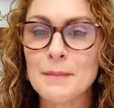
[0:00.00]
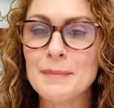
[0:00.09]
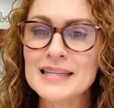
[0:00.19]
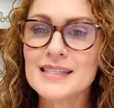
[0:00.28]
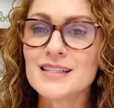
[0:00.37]

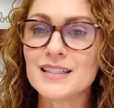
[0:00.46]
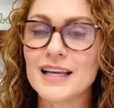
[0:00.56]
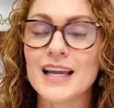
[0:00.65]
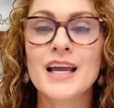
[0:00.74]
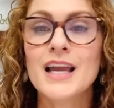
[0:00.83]

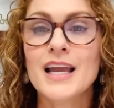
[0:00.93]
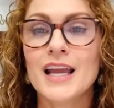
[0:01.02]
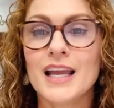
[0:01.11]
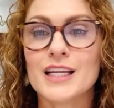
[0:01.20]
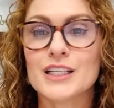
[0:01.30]
basically,
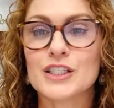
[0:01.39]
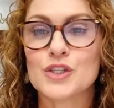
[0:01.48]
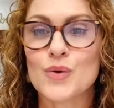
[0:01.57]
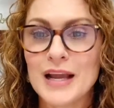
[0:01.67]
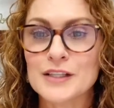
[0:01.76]

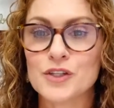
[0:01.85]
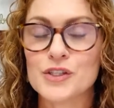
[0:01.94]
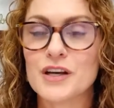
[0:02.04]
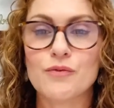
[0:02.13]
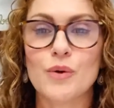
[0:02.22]
don't ask
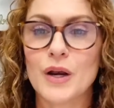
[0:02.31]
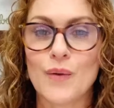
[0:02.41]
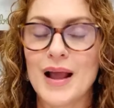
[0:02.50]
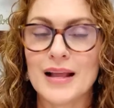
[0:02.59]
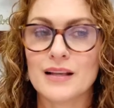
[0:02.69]
yourself, what
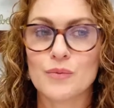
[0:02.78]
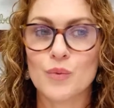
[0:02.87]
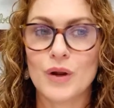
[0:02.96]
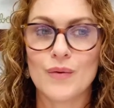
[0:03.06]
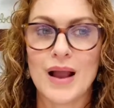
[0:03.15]
do
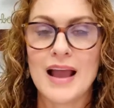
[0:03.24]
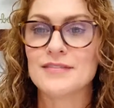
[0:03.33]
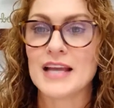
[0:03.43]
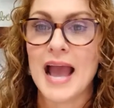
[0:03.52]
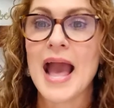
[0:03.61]
I
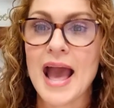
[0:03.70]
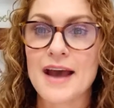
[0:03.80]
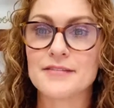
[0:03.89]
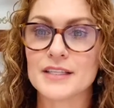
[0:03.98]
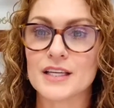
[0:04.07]

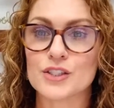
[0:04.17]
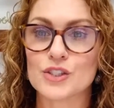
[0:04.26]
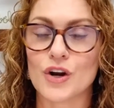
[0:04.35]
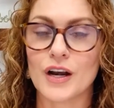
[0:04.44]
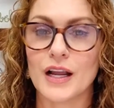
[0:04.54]
have to get
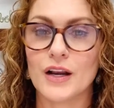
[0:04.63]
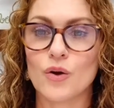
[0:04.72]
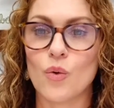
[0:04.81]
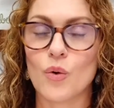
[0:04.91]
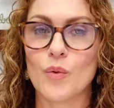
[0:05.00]

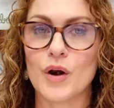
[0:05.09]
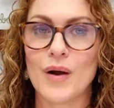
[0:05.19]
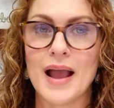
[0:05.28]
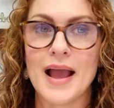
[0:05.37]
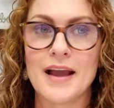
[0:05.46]
started, or what do
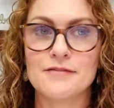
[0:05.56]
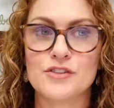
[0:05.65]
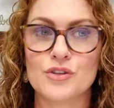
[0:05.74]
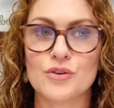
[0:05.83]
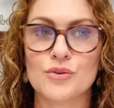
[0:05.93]
I have
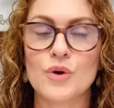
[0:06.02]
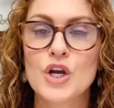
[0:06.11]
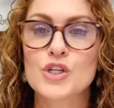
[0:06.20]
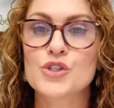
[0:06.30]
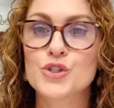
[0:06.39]
to
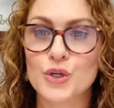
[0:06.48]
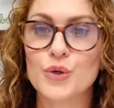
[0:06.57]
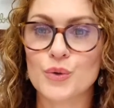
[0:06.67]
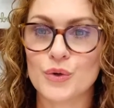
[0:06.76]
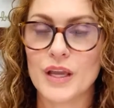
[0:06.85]

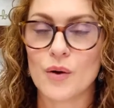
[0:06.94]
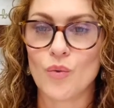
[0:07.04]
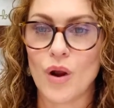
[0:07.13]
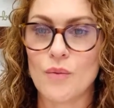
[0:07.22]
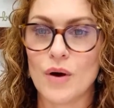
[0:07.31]
do to get
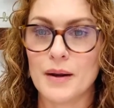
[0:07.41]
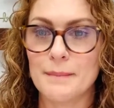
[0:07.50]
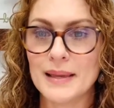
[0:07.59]
where I want to